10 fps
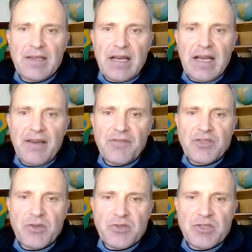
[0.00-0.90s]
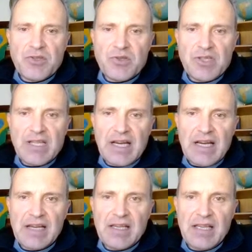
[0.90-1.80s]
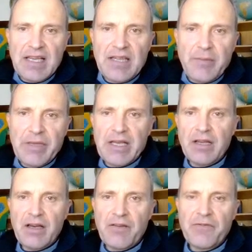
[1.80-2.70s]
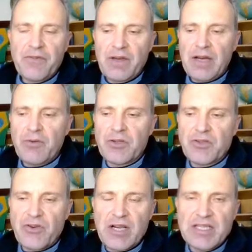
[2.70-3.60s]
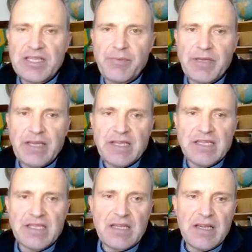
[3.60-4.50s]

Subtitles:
I have chosen to start in the middle of our drug GPS